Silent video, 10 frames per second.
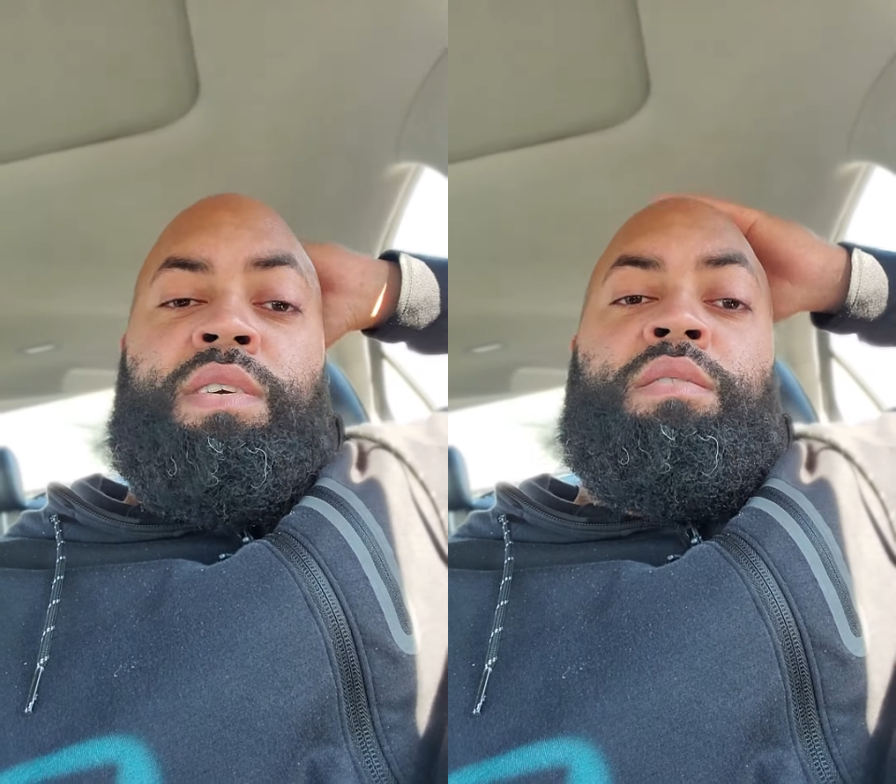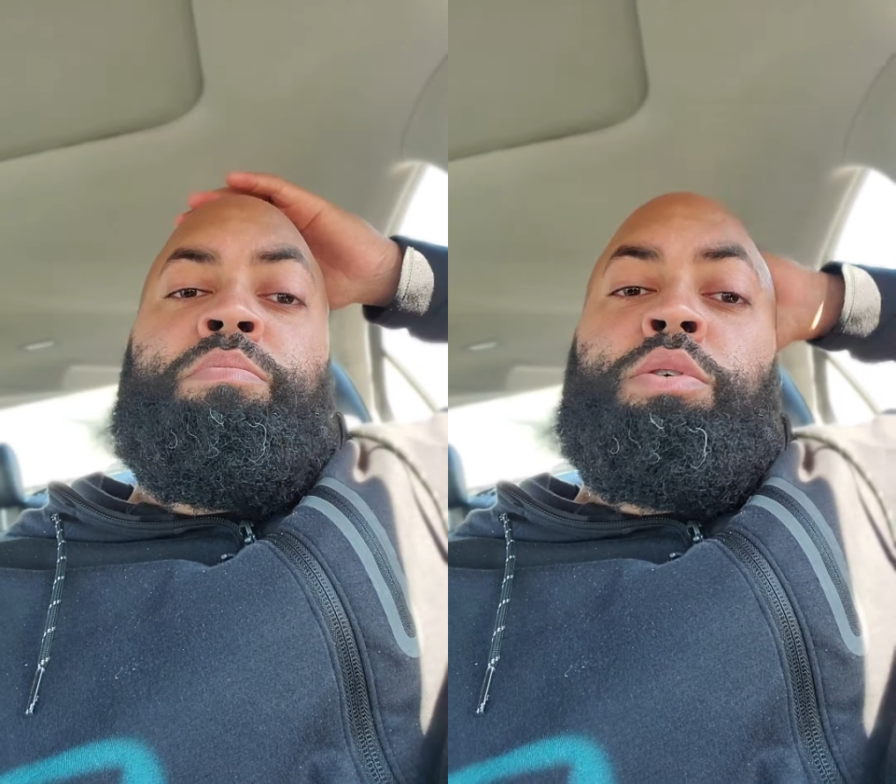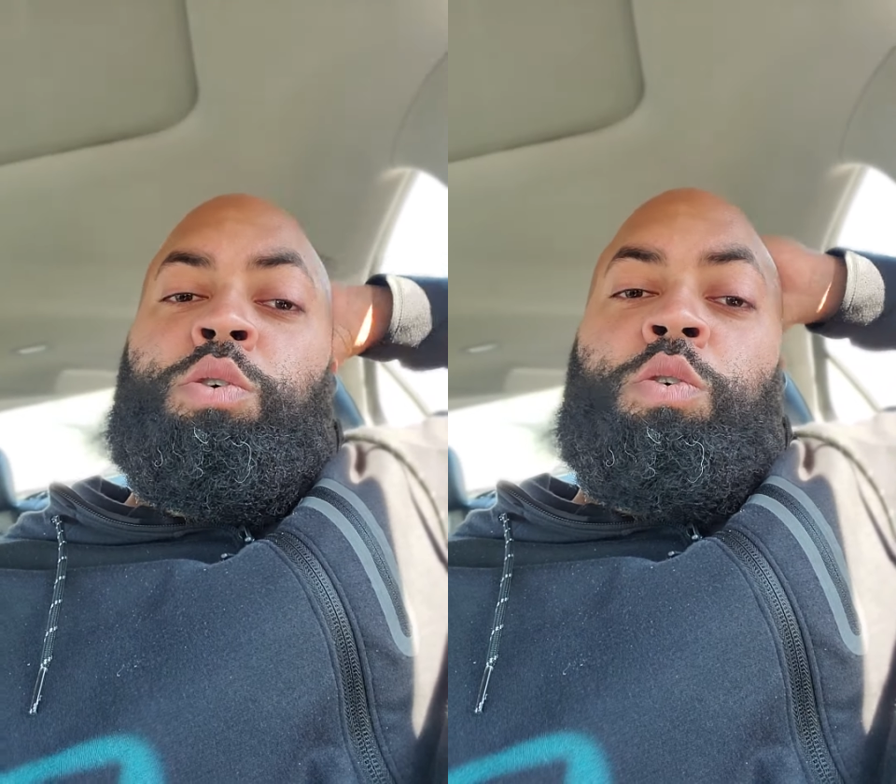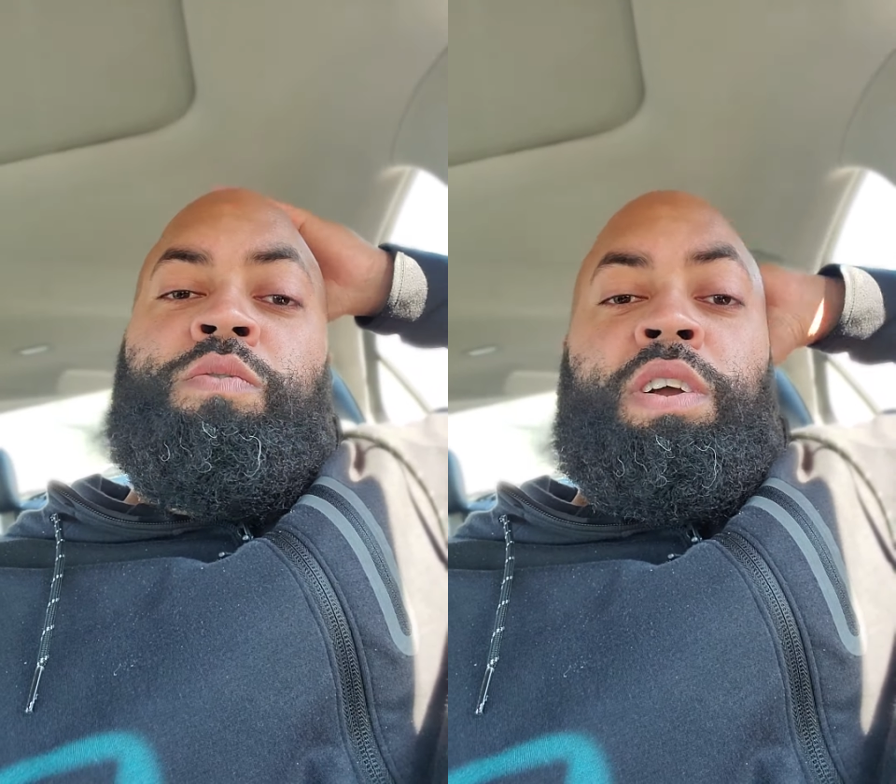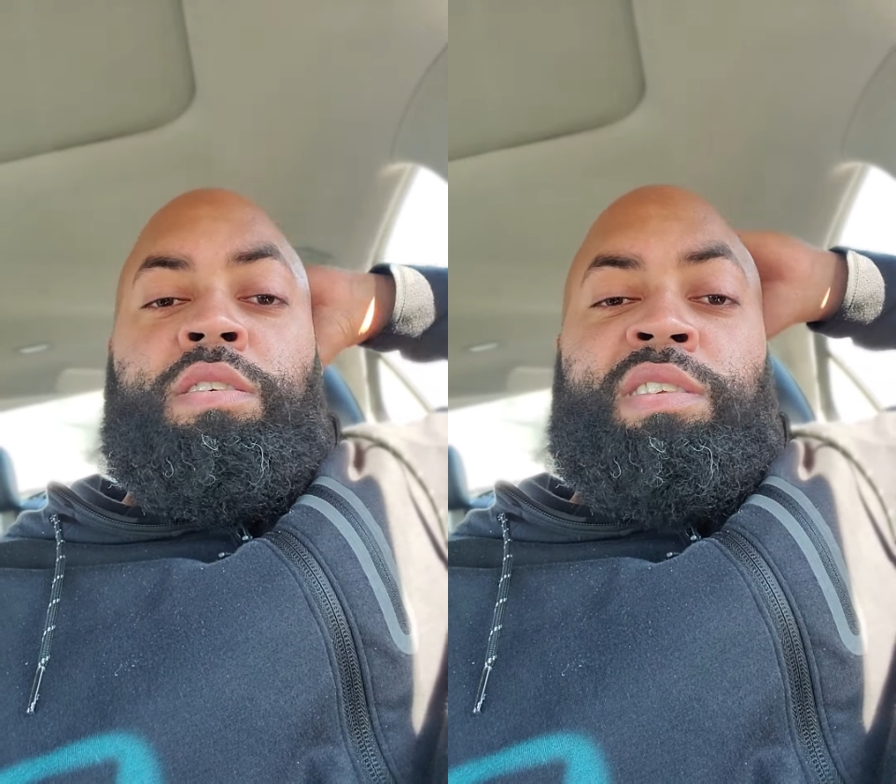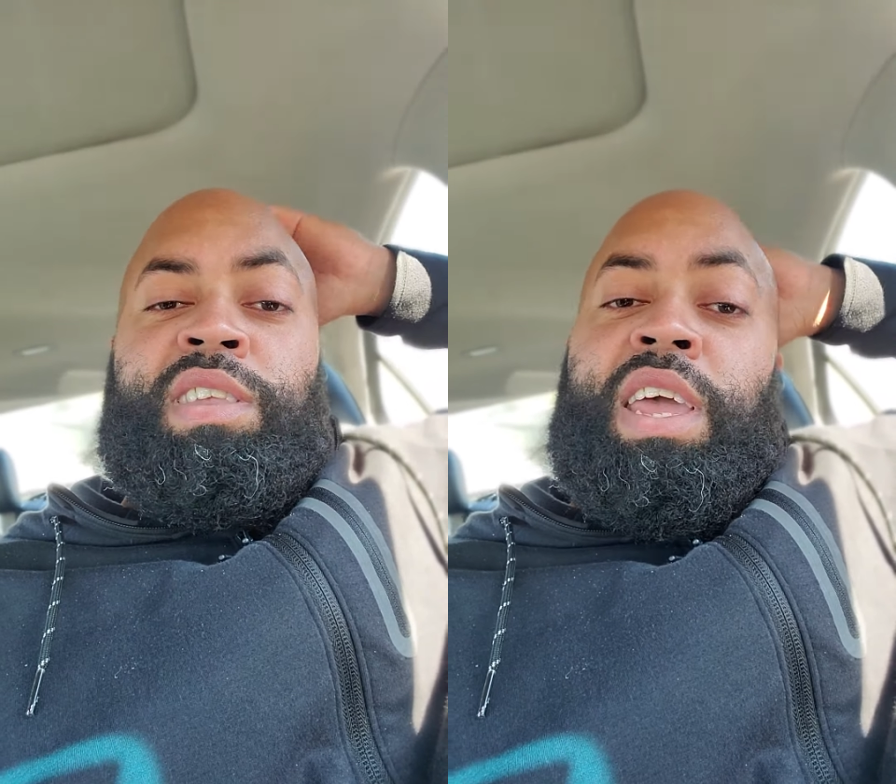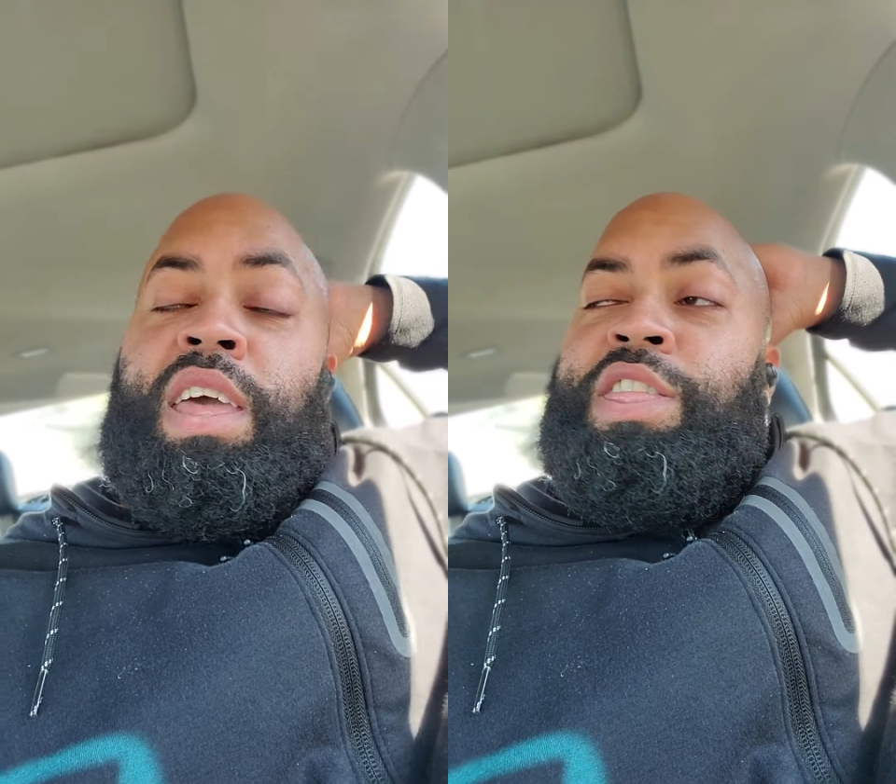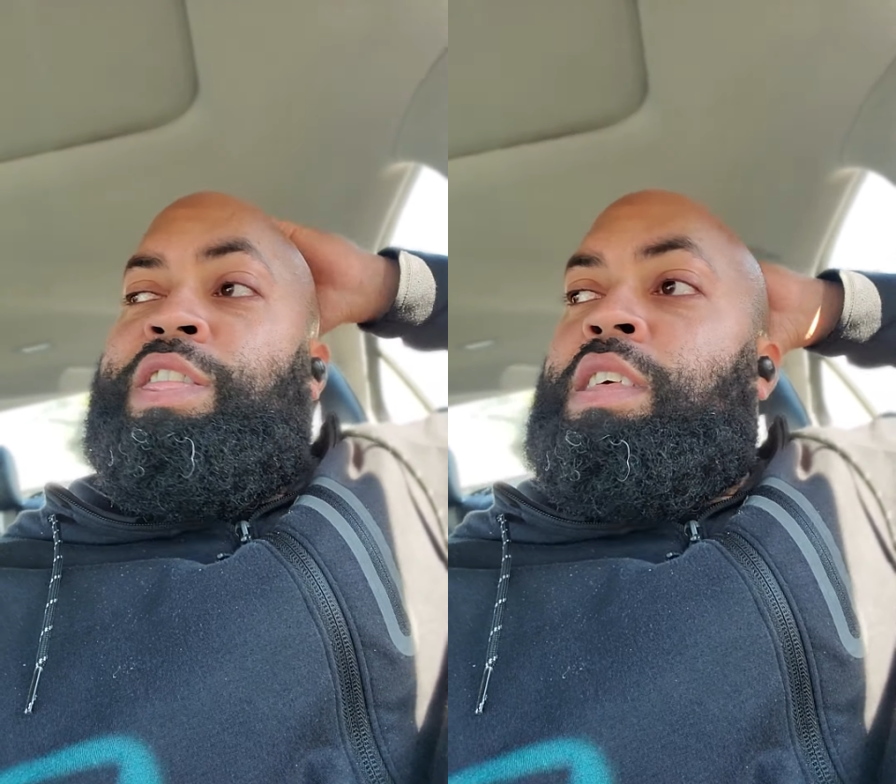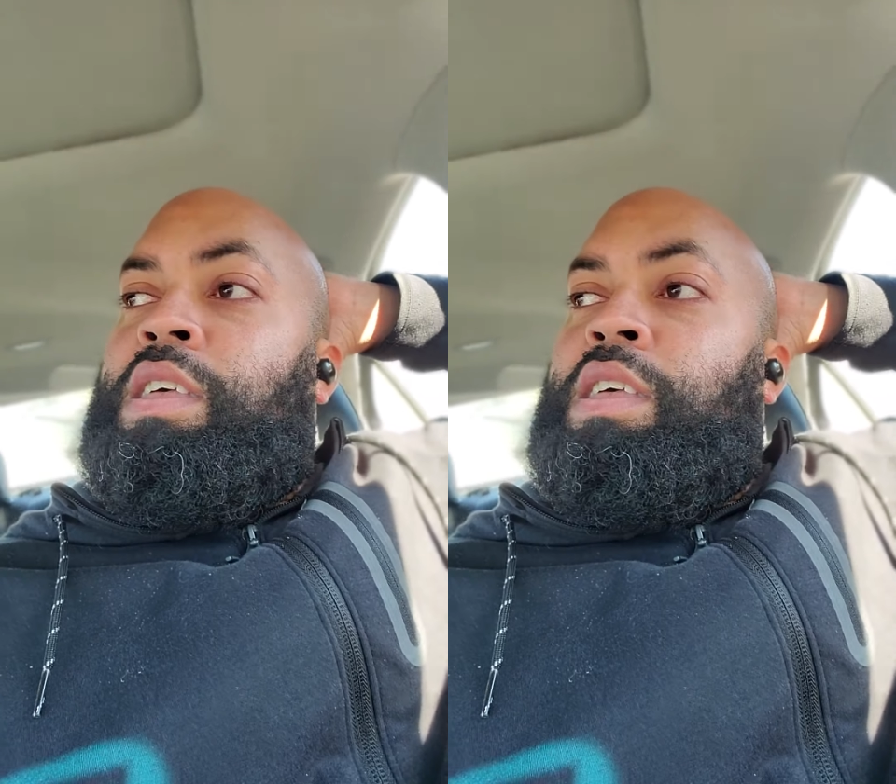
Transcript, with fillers: And Poole versus Seth.